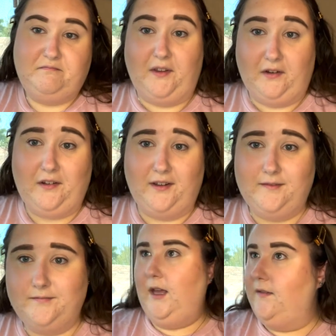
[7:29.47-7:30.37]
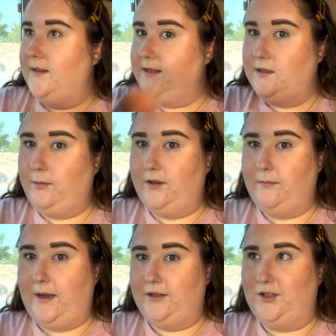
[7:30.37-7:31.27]
okay. And this is where the
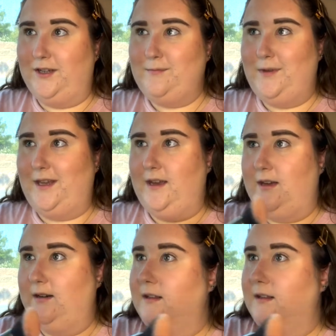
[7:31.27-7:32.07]
magic began.